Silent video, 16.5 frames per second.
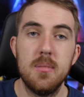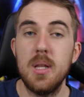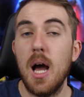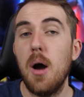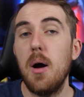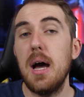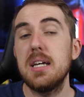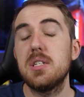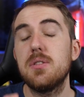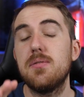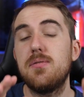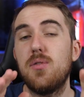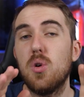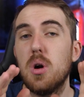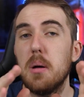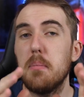Now, as
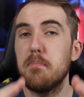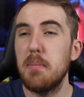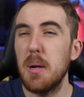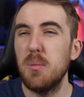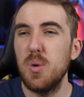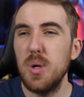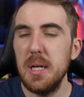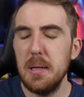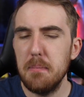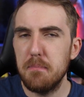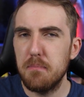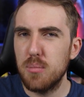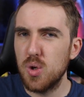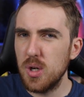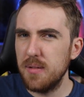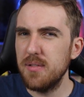for memory,
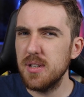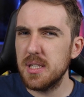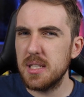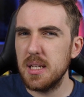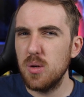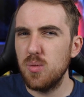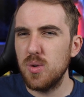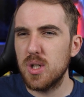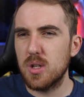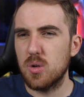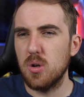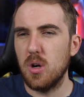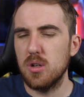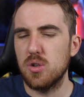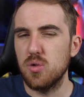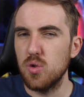previously we
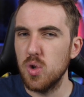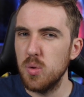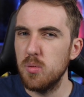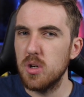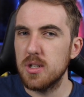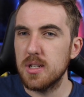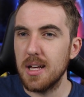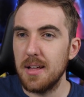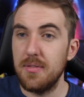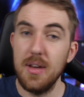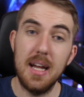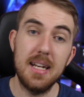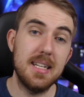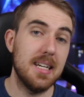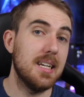got rumors that